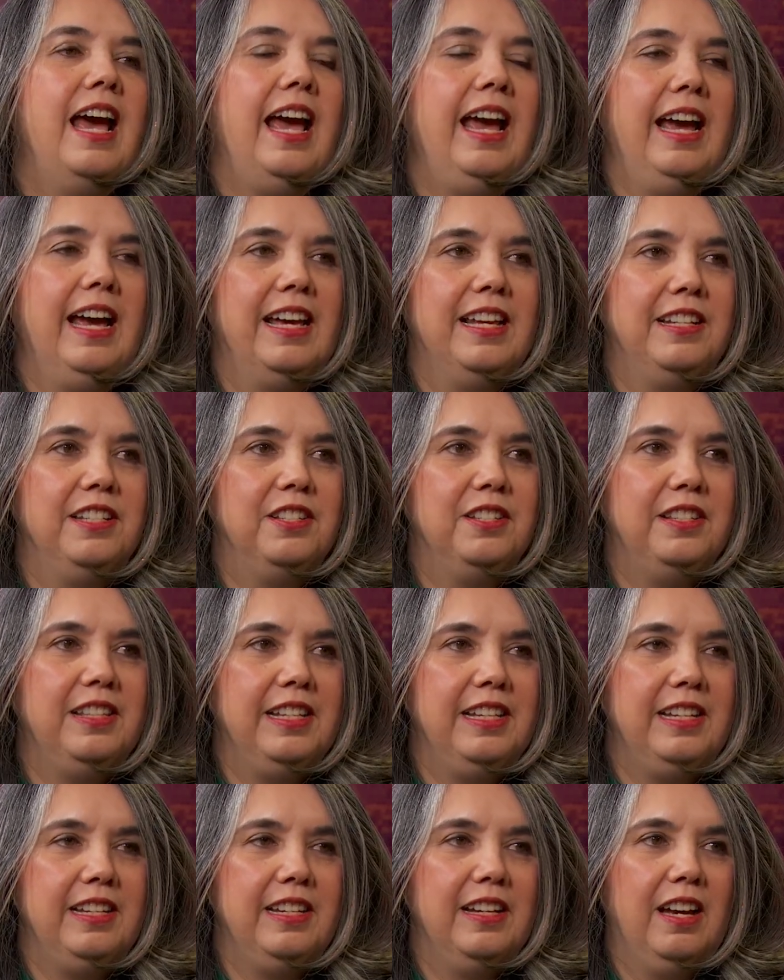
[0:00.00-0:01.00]
And
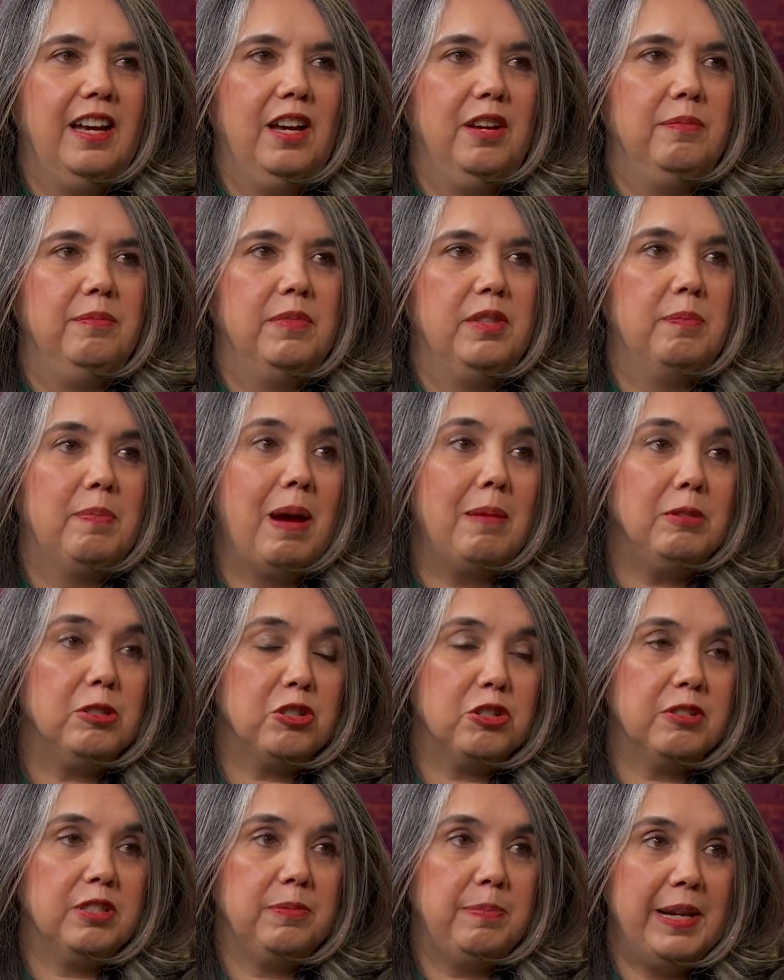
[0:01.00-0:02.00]
the, um, the
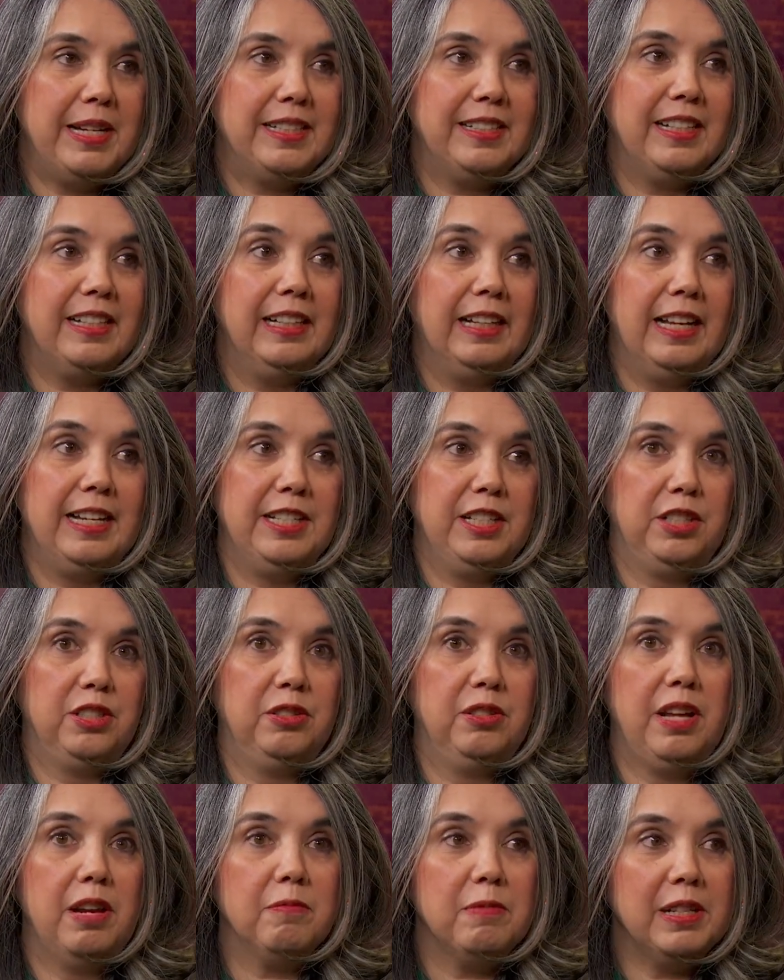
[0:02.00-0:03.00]
publisher is based in London,
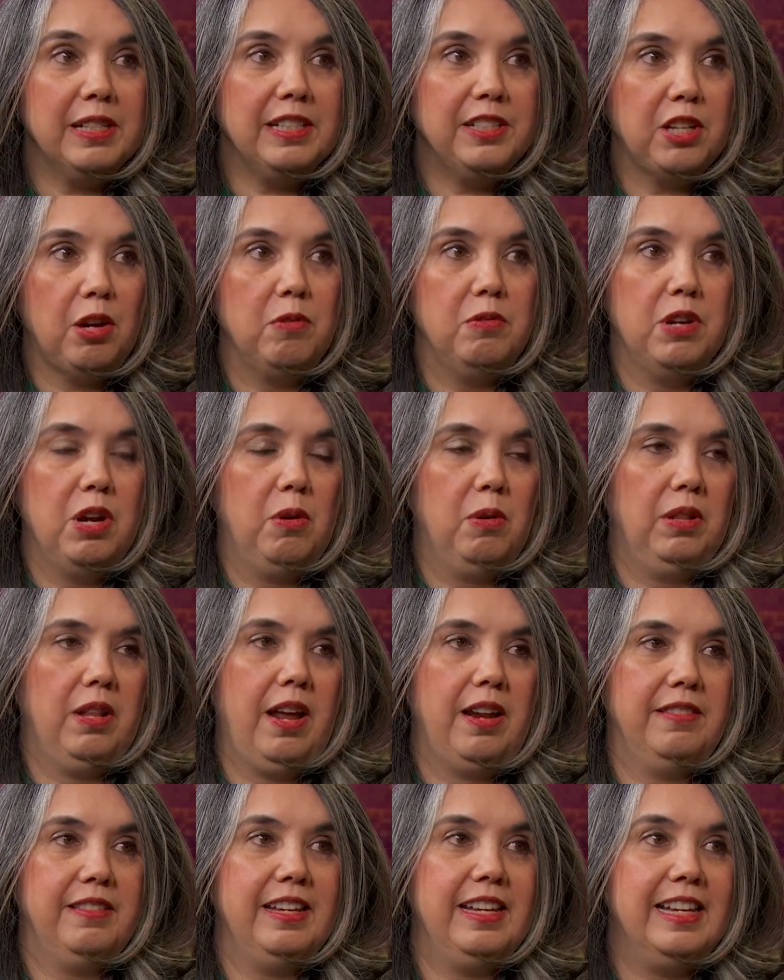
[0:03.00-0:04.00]
so they really don't know a
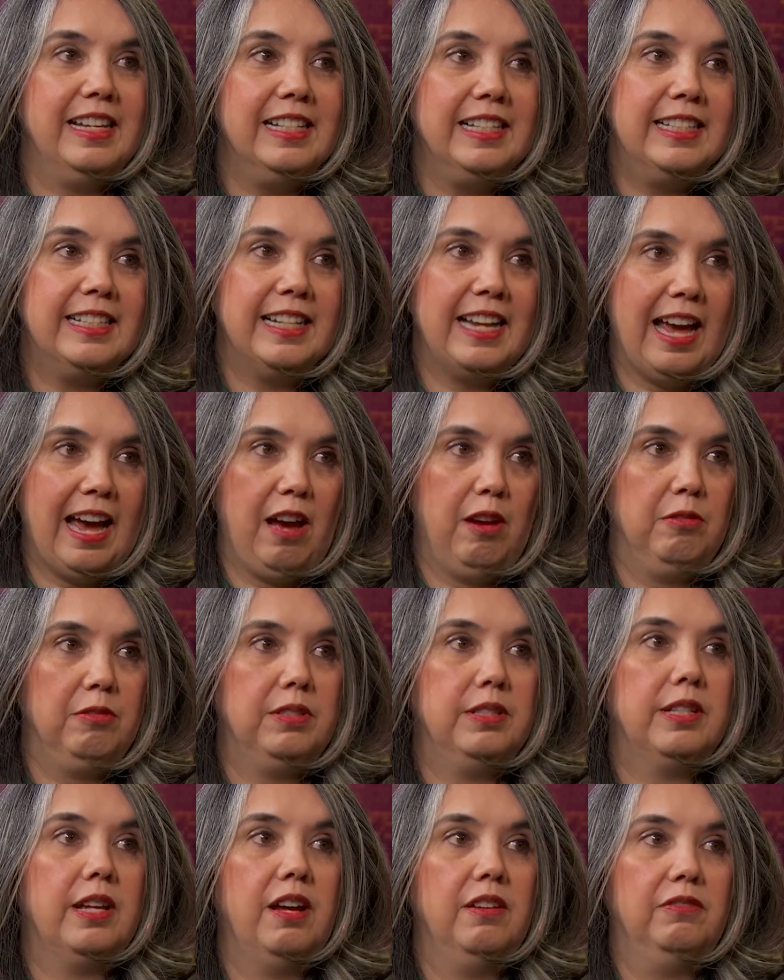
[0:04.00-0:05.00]
lot of the ins and
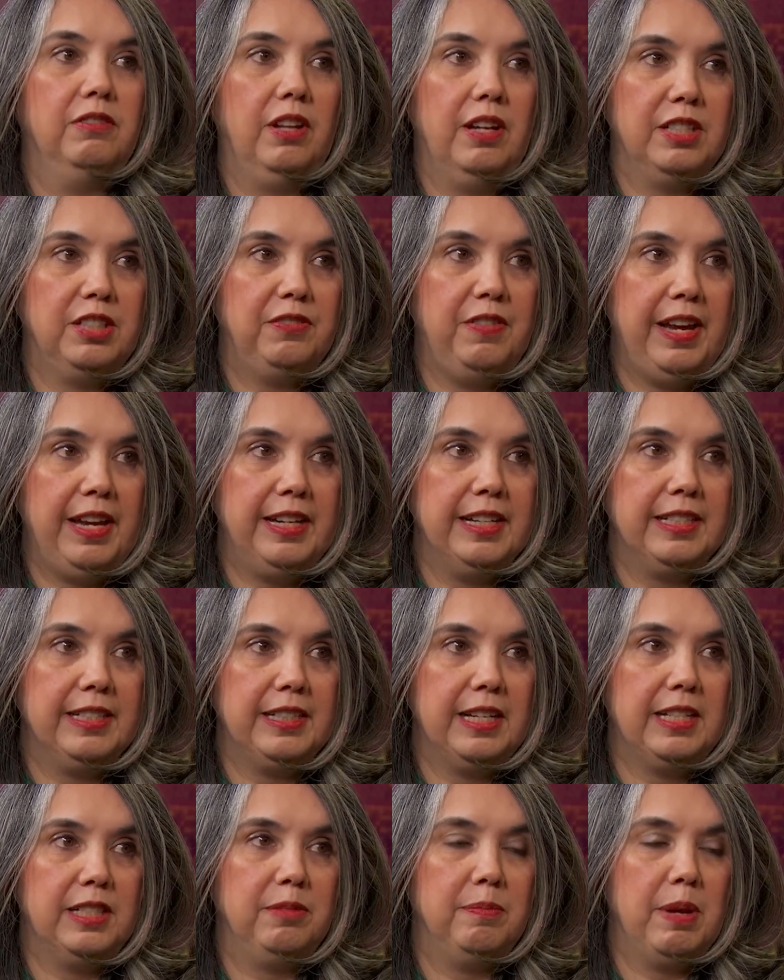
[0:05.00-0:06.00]
outs of Las Vegas
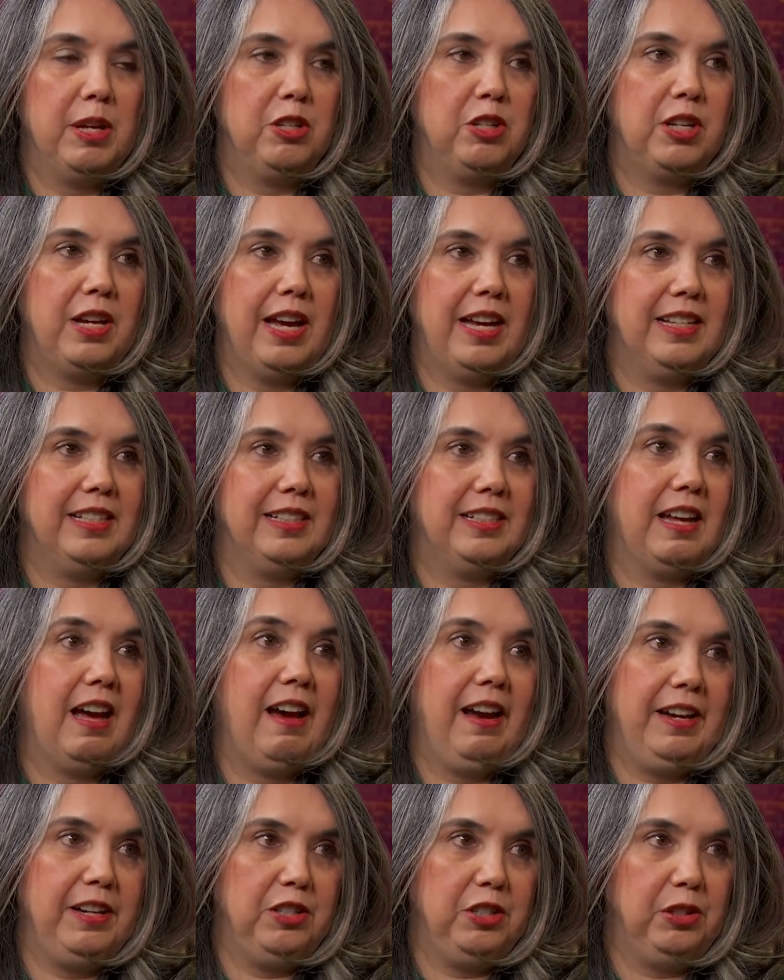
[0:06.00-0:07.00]
as much as
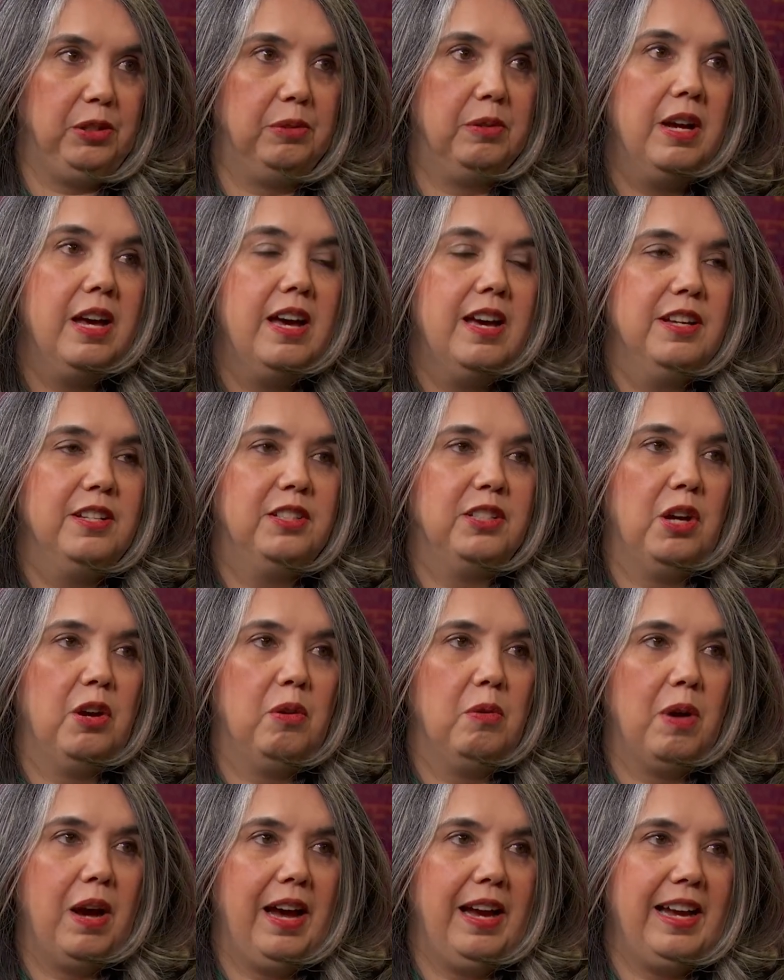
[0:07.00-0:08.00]
I do.
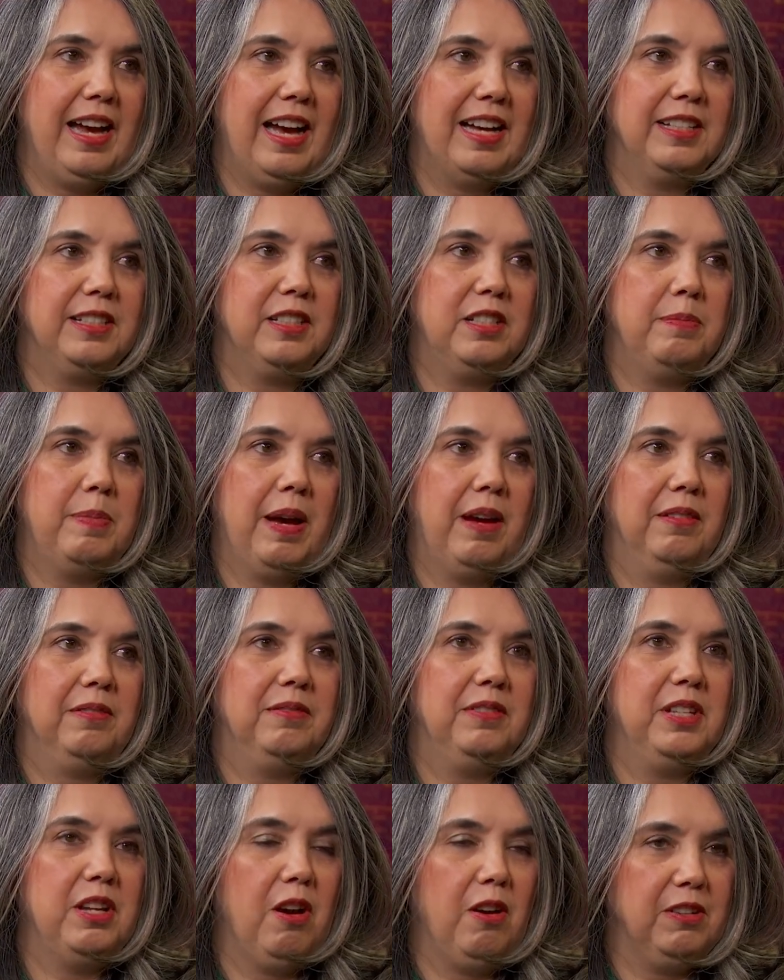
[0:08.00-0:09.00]
So I asked
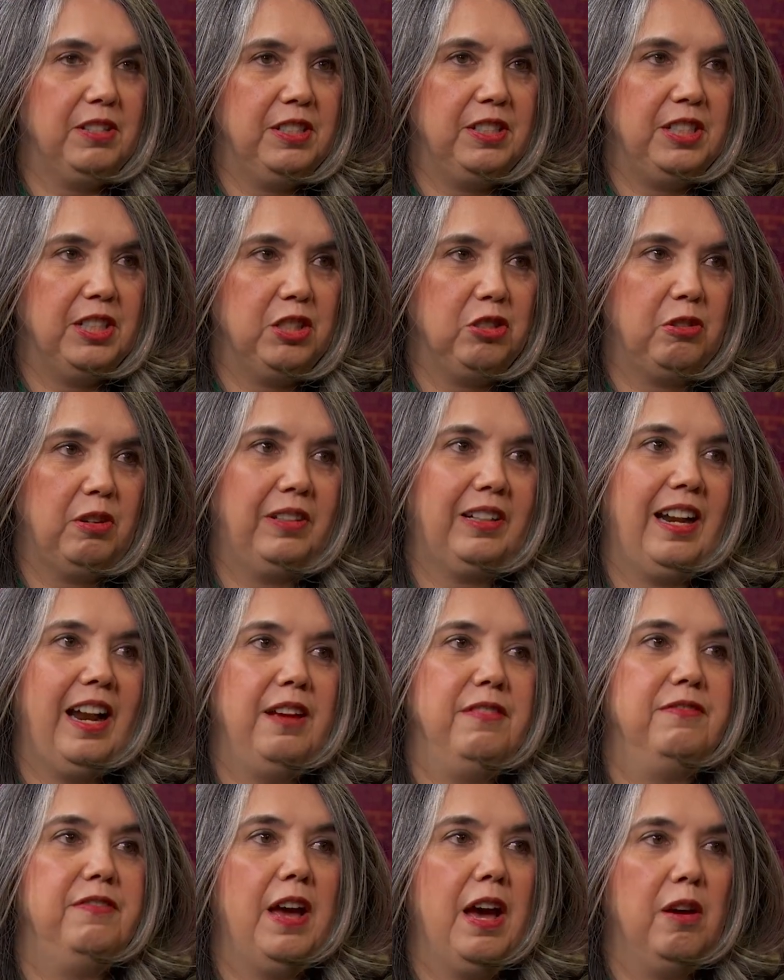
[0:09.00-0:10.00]
about the arts district and
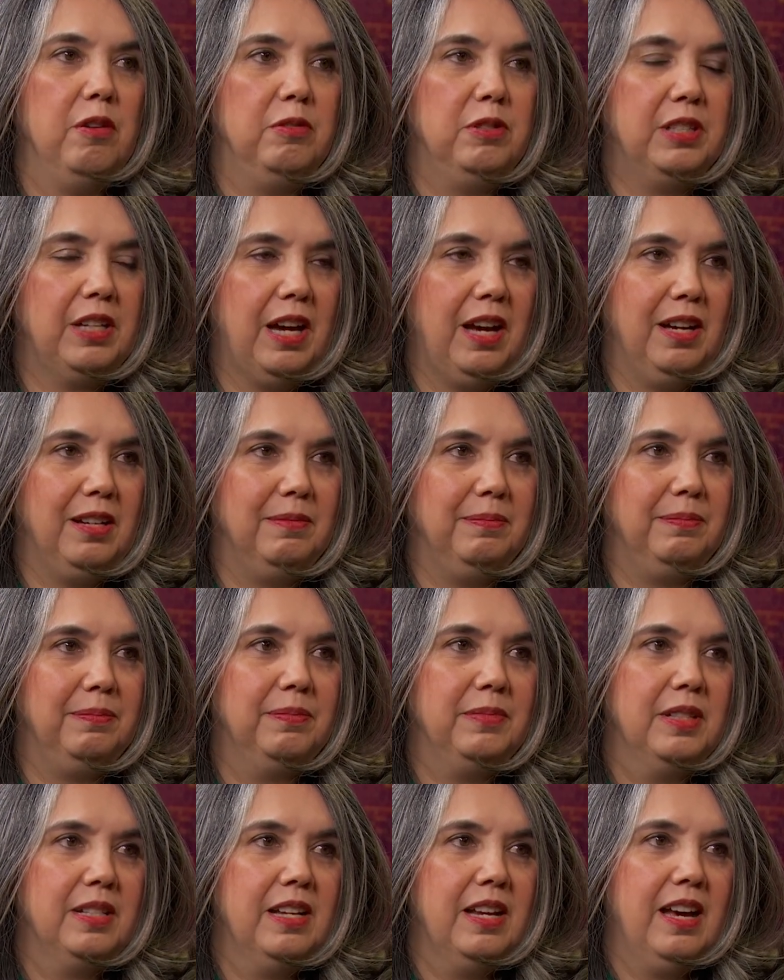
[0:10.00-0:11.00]
I found, um,
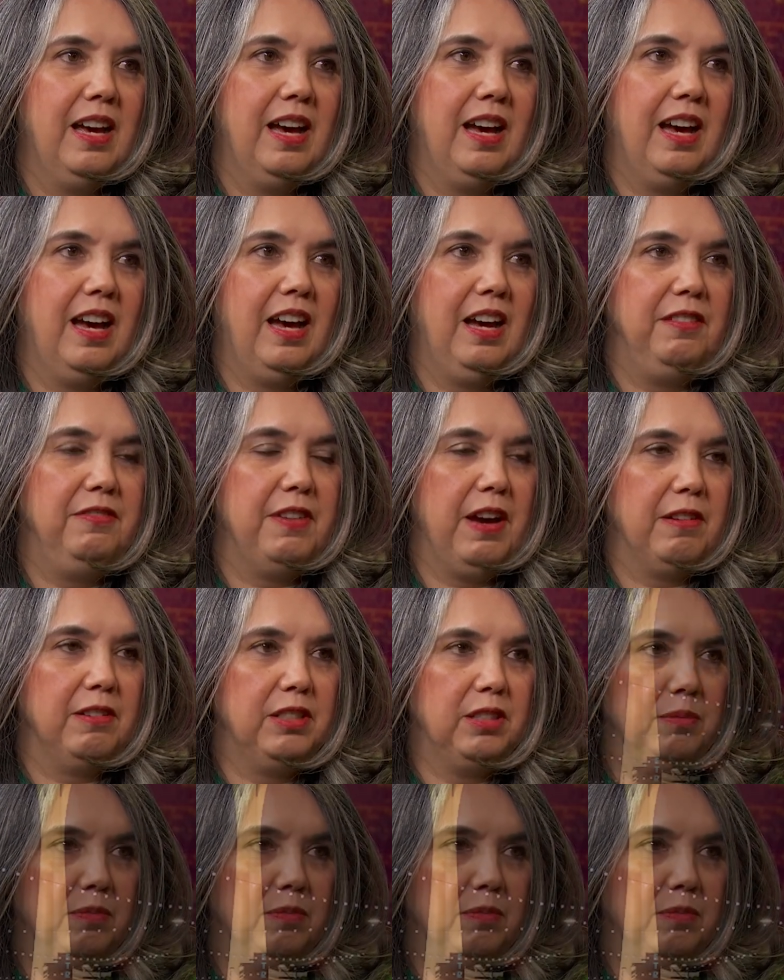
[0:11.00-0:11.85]
I found